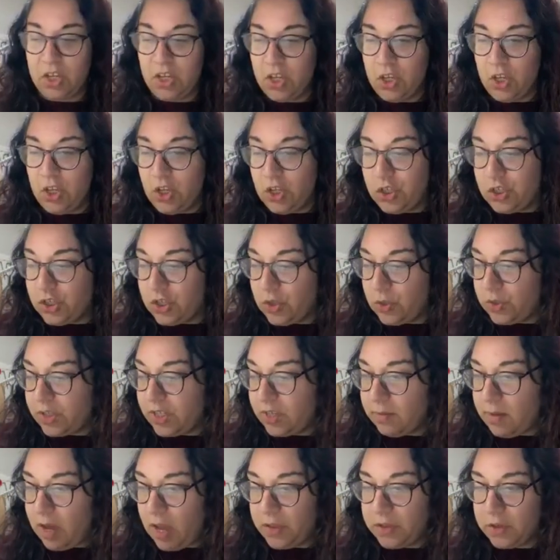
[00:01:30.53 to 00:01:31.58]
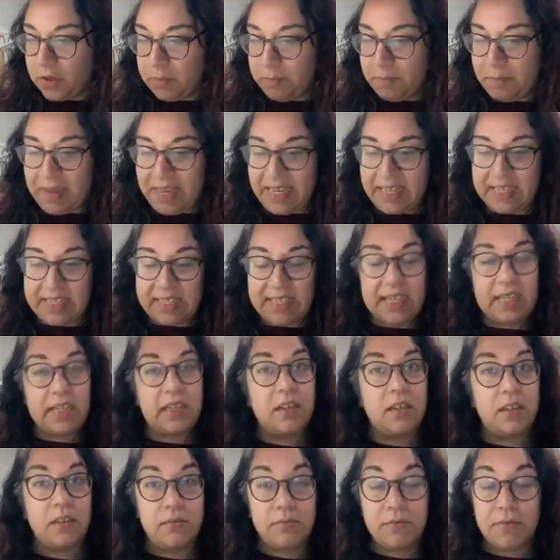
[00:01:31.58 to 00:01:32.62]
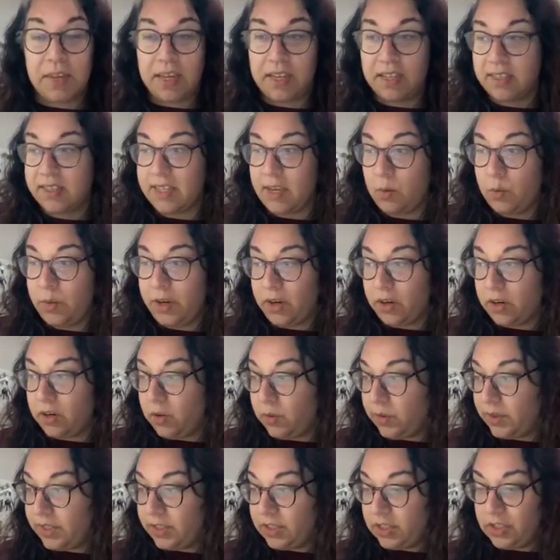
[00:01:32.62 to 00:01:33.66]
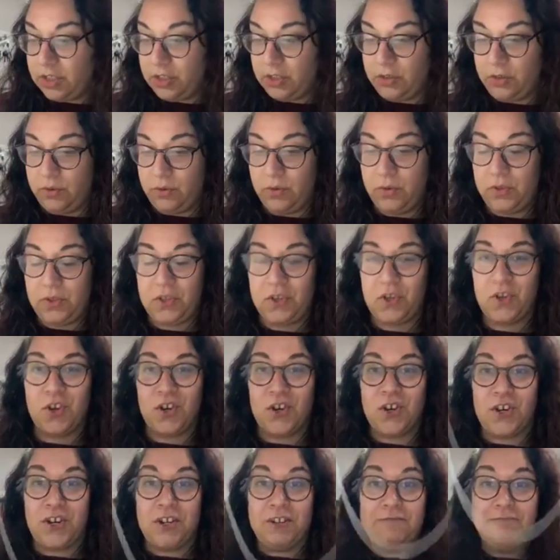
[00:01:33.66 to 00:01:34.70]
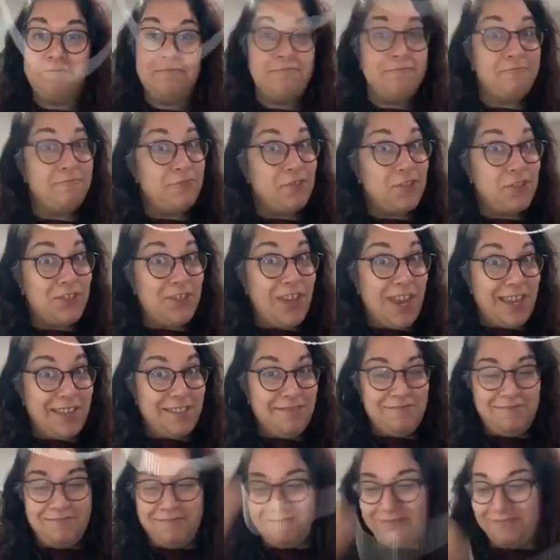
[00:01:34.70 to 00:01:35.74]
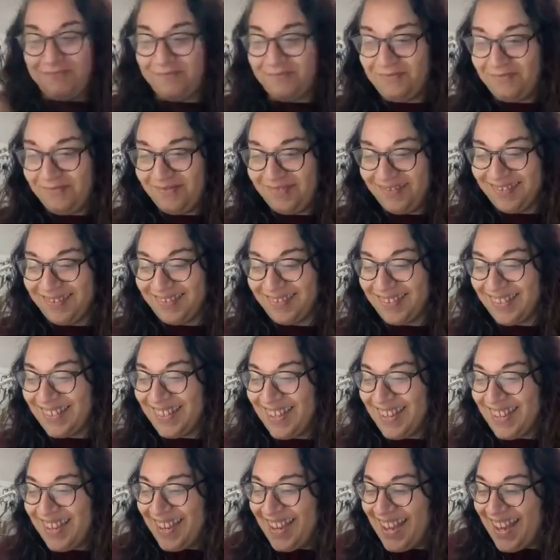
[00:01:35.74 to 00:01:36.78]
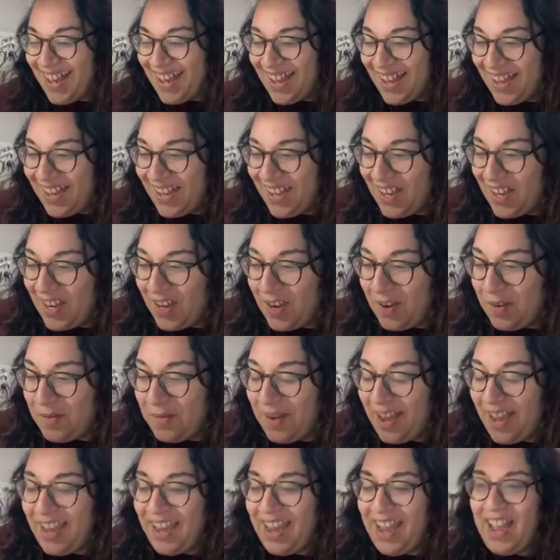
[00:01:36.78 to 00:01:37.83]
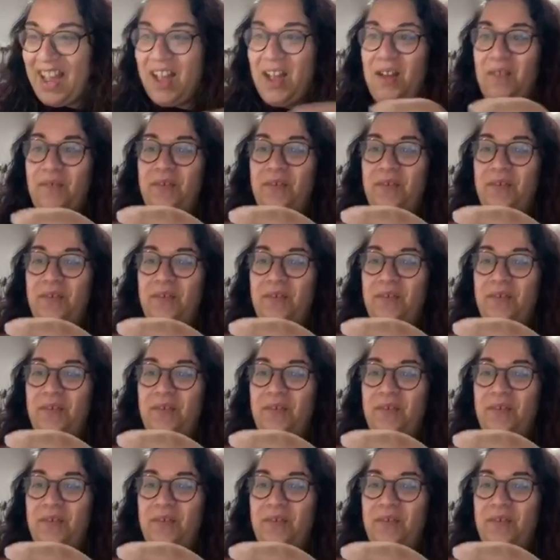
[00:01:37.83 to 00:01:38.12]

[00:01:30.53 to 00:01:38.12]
So some other basic things that we are going to use are chain. I have